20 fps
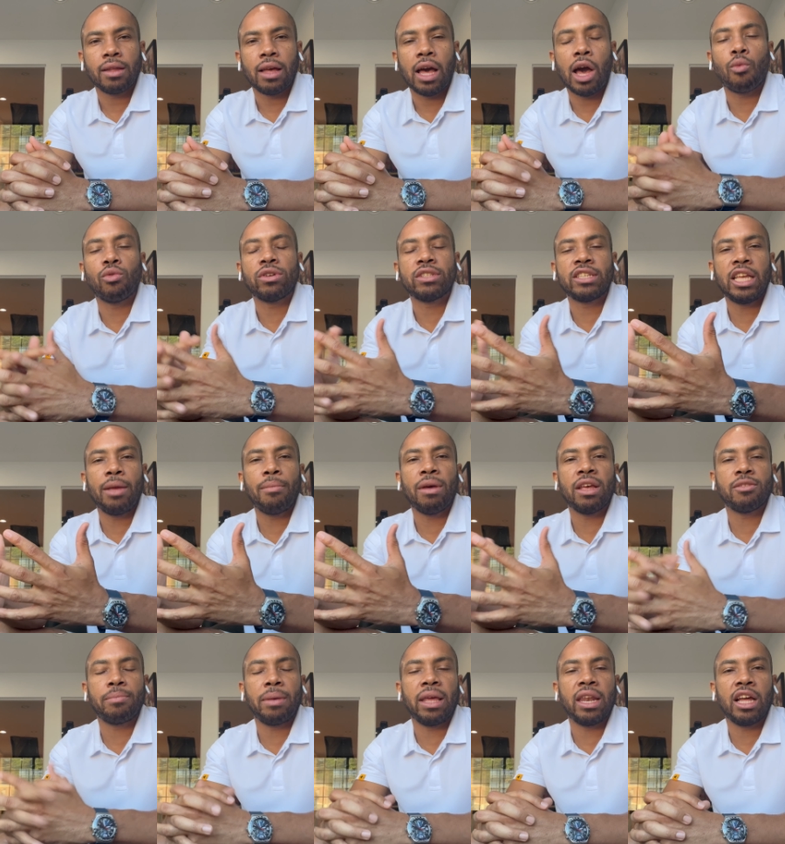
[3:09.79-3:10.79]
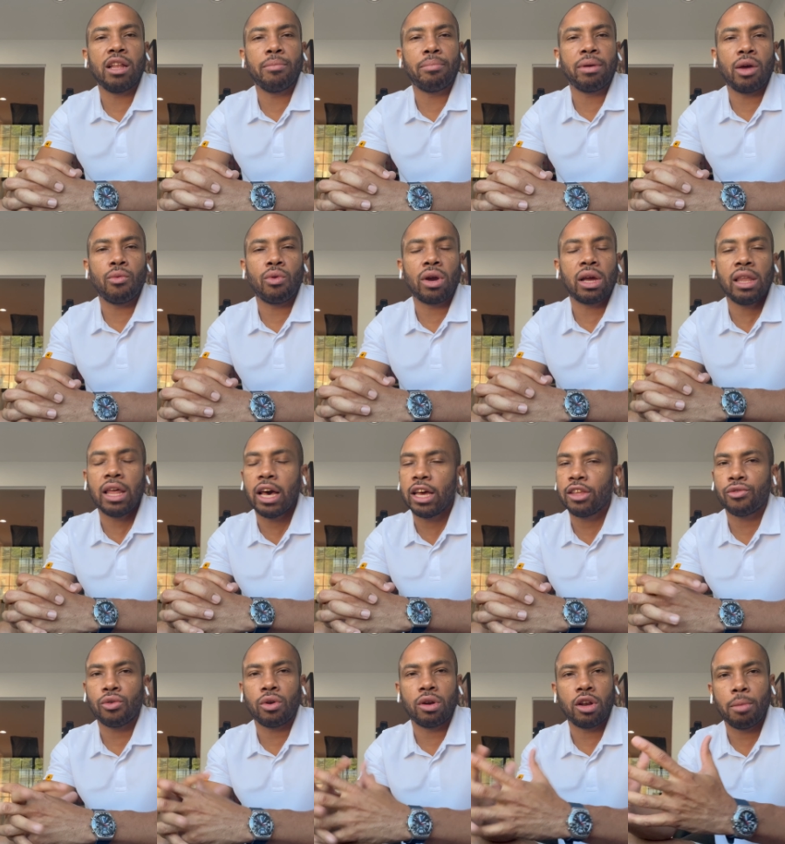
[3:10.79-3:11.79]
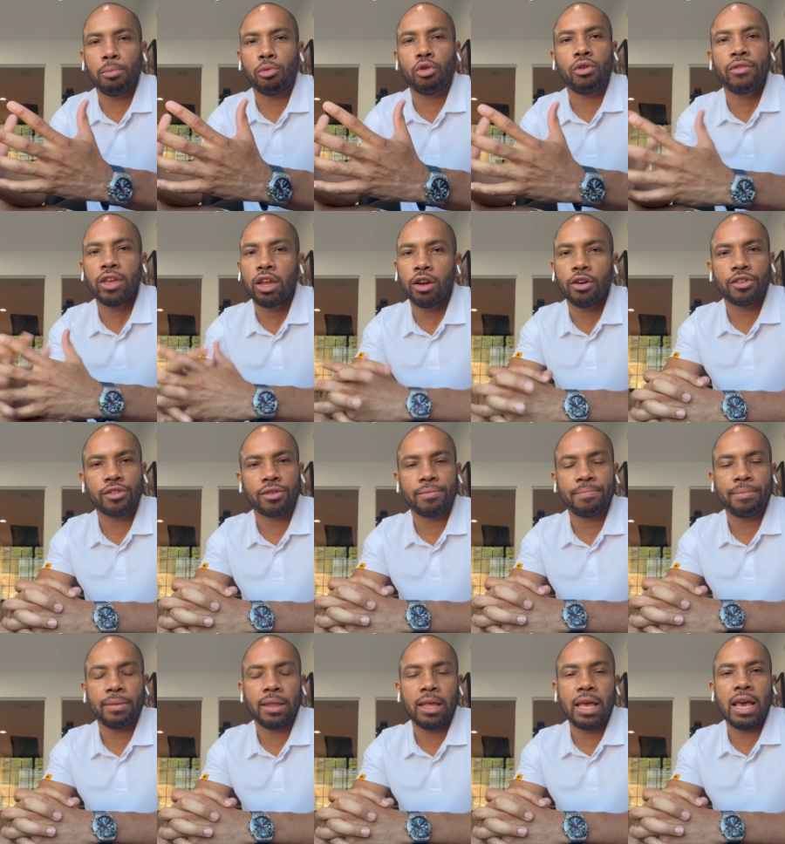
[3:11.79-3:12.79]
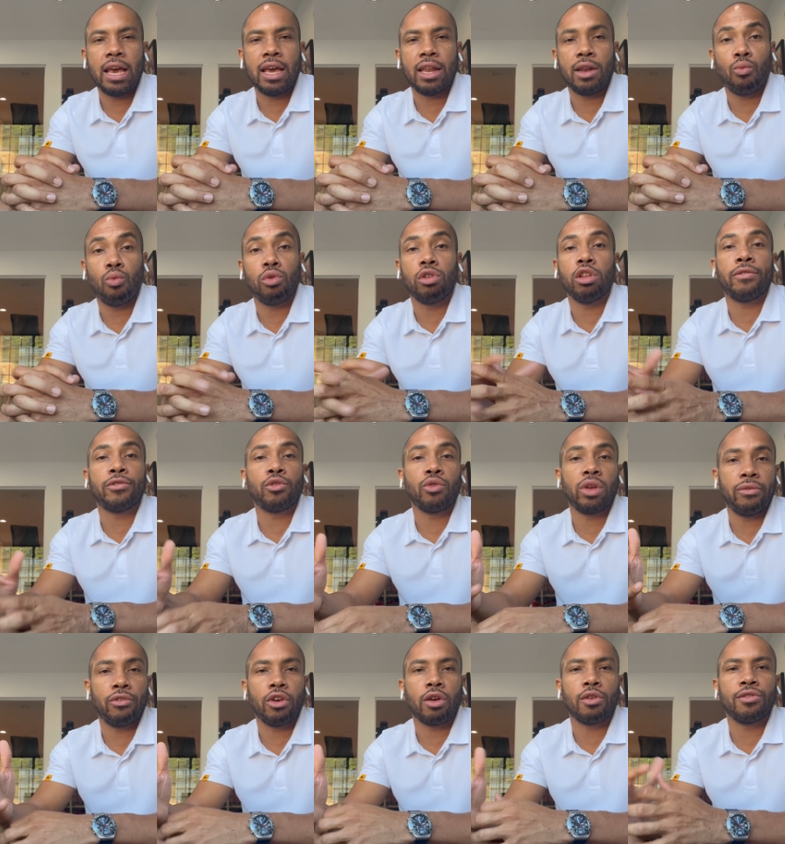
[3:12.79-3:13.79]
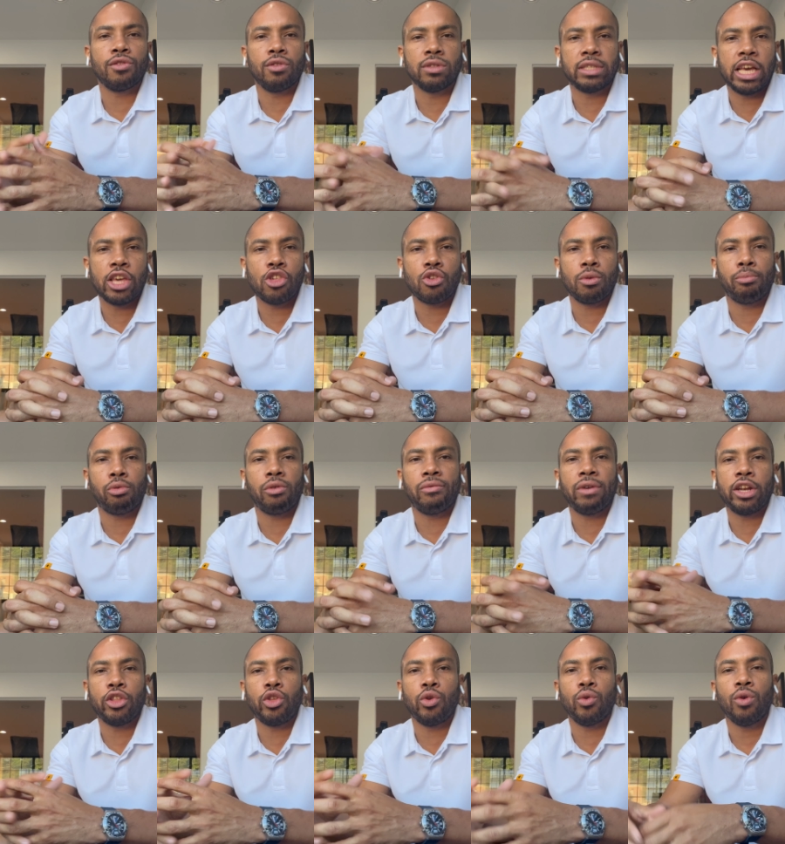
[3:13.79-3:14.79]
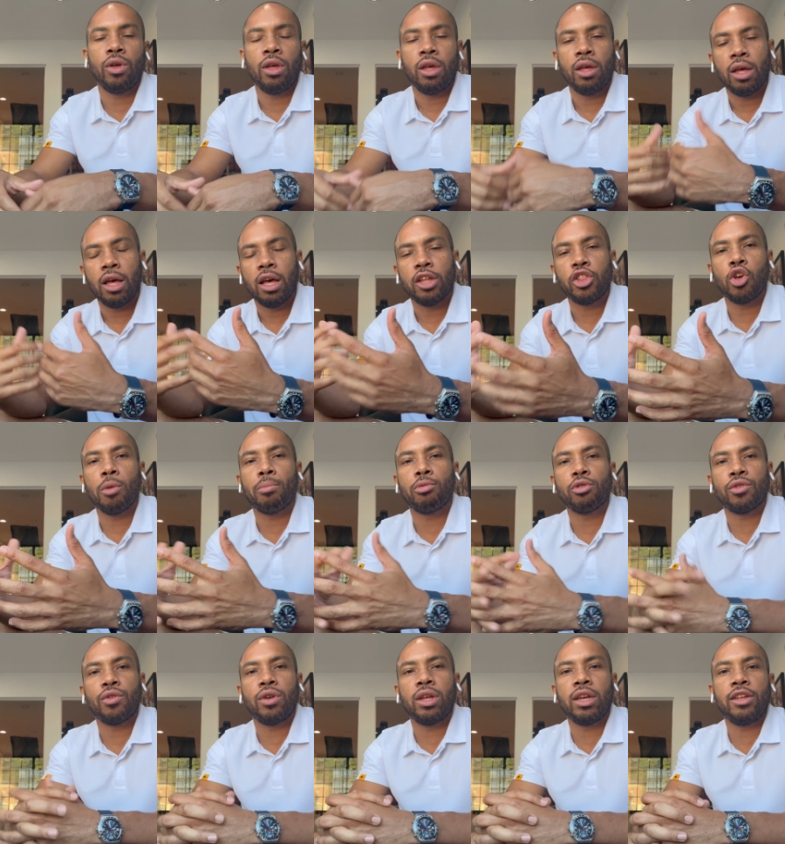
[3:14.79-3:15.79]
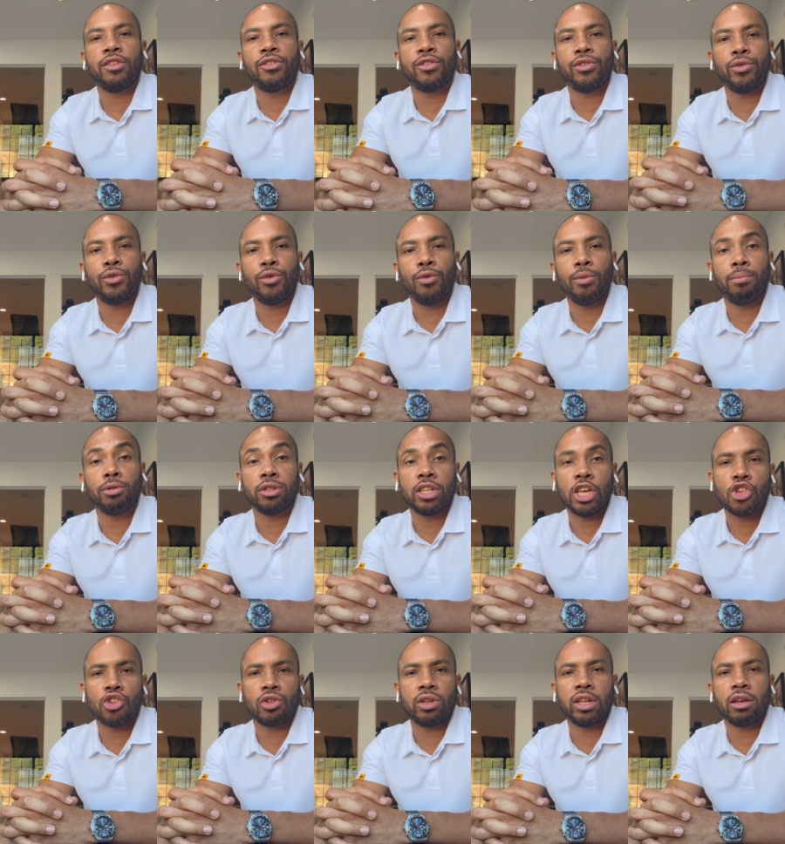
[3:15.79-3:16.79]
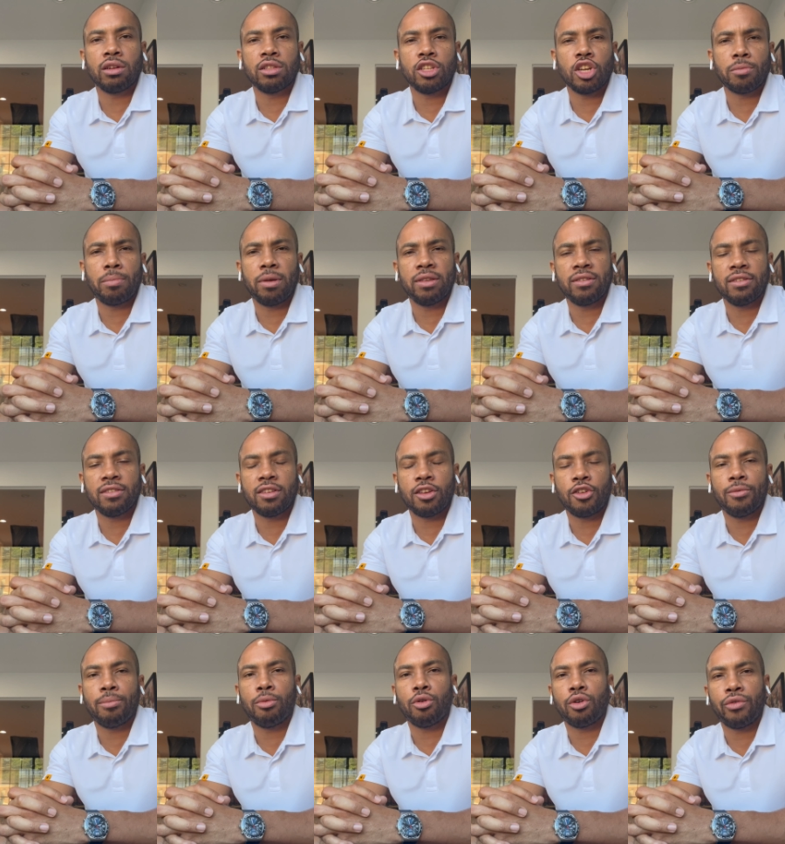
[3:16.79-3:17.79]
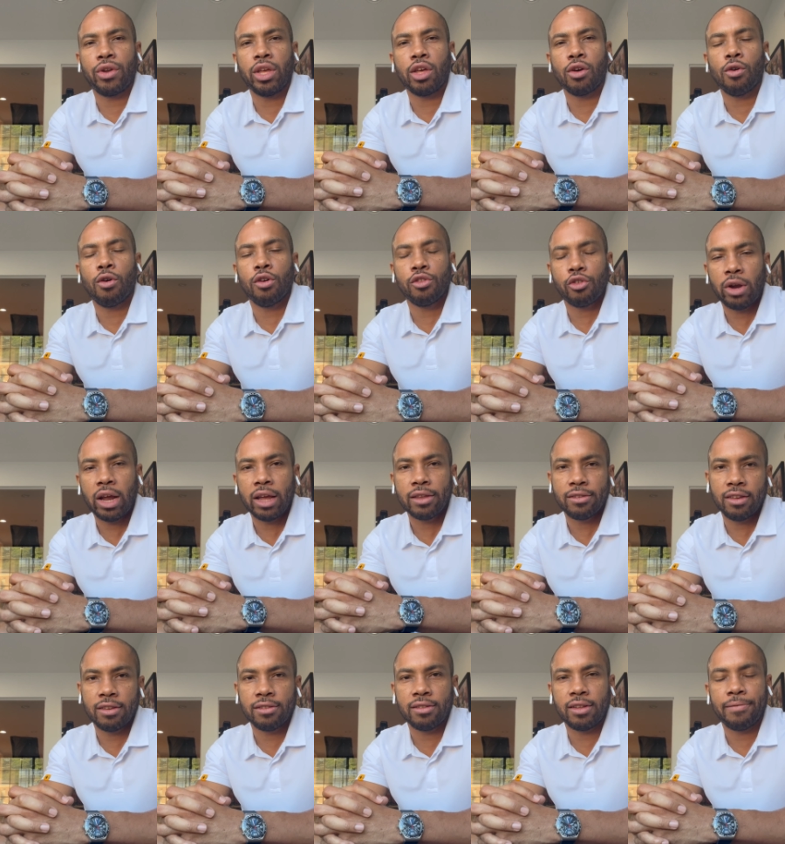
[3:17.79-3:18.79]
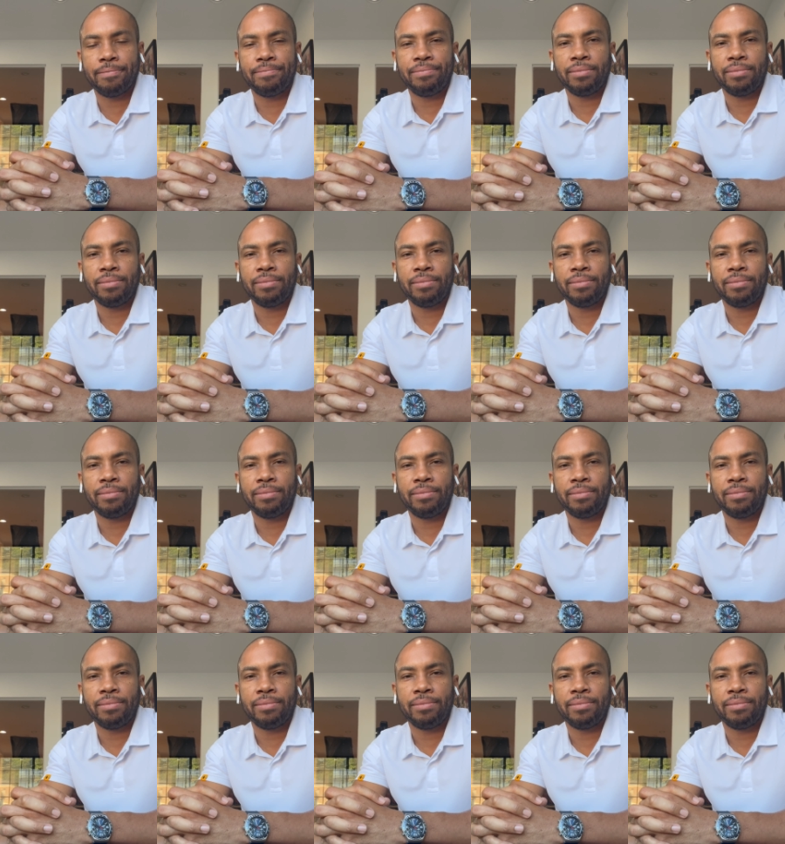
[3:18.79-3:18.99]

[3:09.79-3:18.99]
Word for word: Our team has been helping our clients for a number of years and would love to give you a consultation, provide you the opportunity to potentially conduct business out of Puerto Rico under Act 60.